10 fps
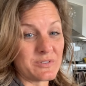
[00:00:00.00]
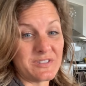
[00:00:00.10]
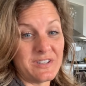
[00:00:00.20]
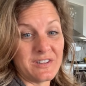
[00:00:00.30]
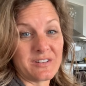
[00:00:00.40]

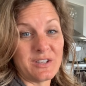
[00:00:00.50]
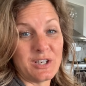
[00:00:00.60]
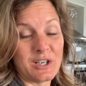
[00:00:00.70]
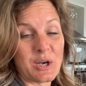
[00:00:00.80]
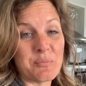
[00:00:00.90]
see the
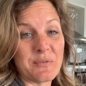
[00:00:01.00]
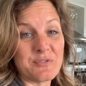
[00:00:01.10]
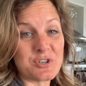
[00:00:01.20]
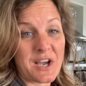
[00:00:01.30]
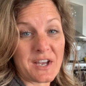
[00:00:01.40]
cleaning up of
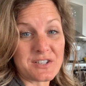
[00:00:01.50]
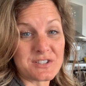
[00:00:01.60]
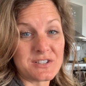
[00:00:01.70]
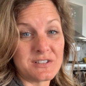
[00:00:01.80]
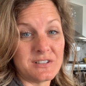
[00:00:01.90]
trash